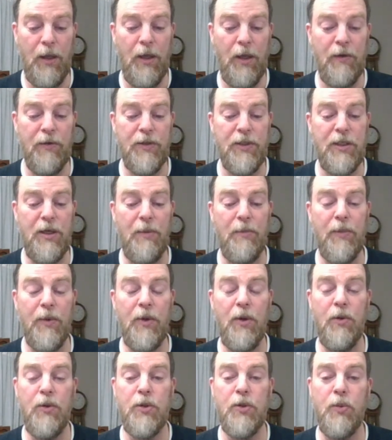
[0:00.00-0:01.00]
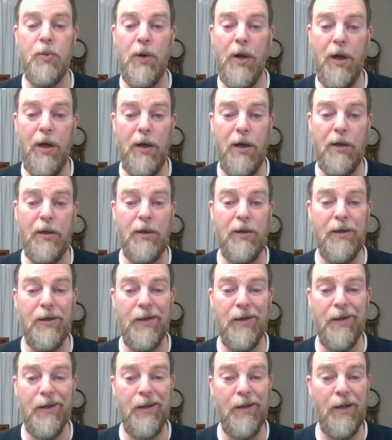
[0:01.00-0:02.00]
If something goes wrong
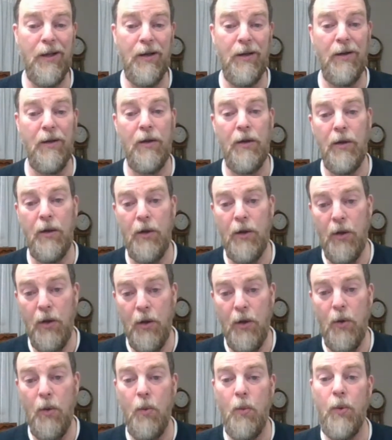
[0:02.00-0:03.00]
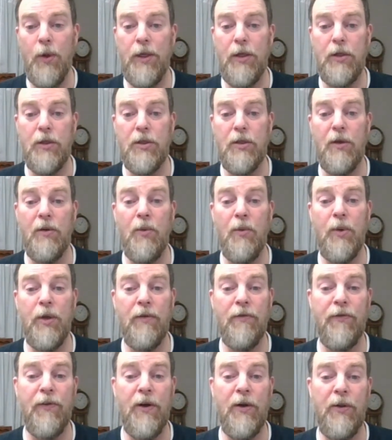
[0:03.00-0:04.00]
when you
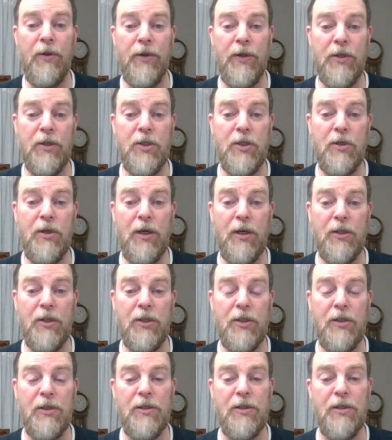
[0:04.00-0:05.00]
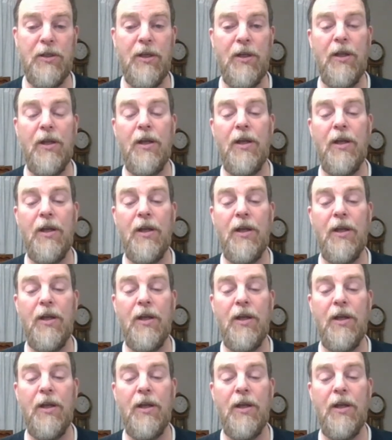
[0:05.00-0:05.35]
follow the instructions,